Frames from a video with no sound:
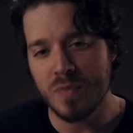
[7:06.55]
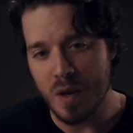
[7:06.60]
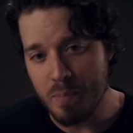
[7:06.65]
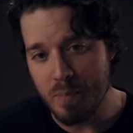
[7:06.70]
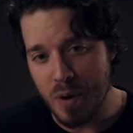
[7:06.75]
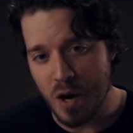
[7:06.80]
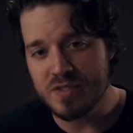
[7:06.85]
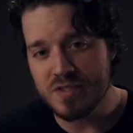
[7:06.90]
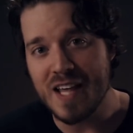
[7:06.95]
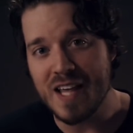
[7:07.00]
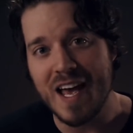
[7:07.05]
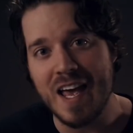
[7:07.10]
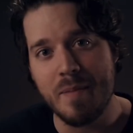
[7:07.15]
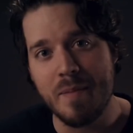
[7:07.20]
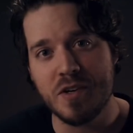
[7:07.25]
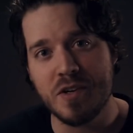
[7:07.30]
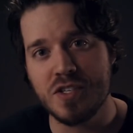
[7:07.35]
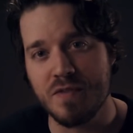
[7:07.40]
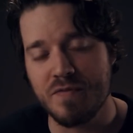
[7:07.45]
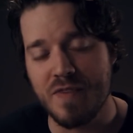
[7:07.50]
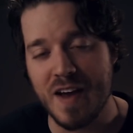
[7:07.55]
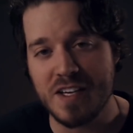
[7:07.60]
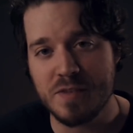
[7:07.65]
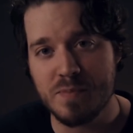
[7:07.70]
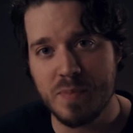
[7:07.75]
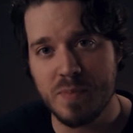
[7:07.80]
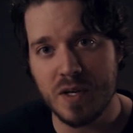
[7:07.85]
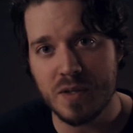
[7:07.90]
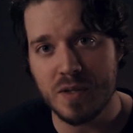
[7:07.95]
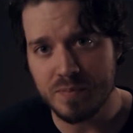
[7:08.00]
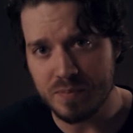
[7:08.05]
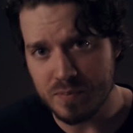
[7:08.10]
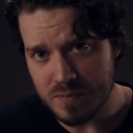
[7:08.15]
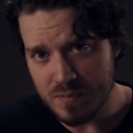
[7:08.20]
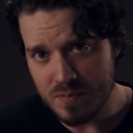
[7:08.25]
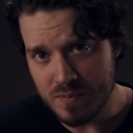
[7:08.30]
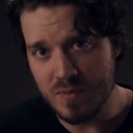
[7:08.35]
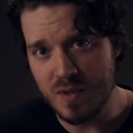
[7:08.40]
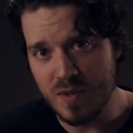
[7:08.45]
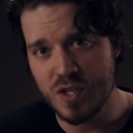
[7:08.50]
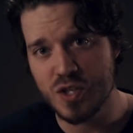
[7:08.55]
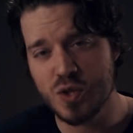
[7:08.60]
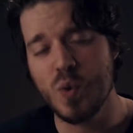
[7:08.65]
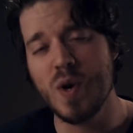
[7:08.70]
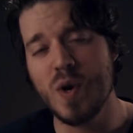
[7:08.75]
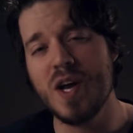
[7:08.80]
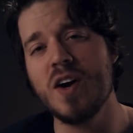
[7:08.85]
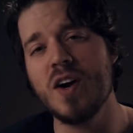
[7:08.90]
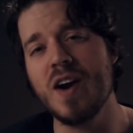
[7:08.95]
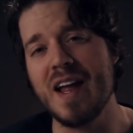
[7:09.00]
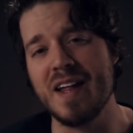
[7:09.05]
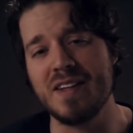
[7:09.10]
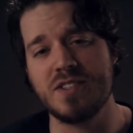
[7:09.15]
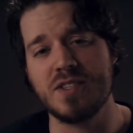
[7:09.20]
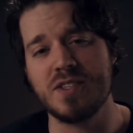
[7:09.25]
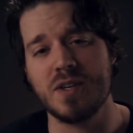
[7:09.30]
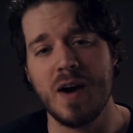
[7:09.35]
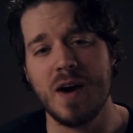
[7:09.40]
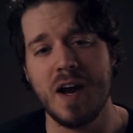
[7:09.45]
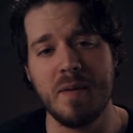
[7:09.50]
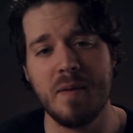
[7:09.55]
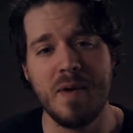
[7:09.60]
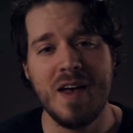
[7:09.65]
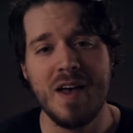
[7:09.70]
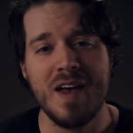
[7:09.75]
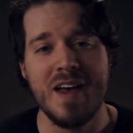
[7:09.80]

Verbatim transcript: Post that image to Facebook, Twitter, Instagram,